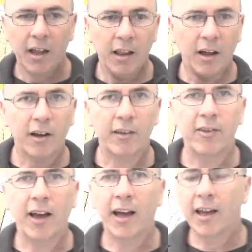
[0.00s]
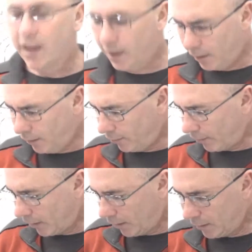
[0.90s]
Like I say, it is
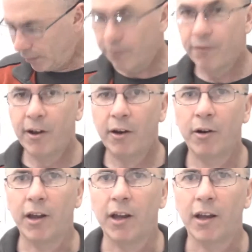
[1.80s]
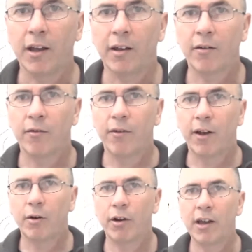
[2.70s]
a very,
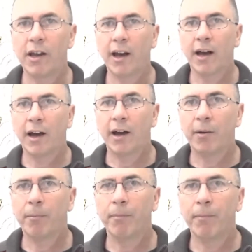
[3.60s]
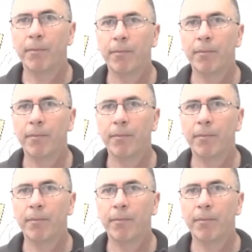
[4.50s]
very um,